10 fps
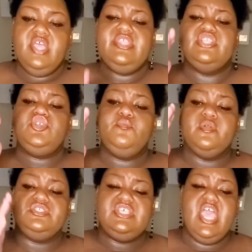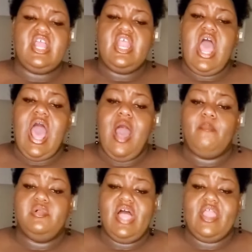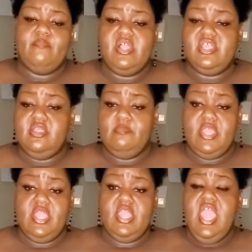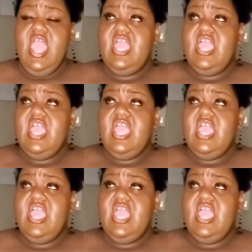that you protect our black melanin men,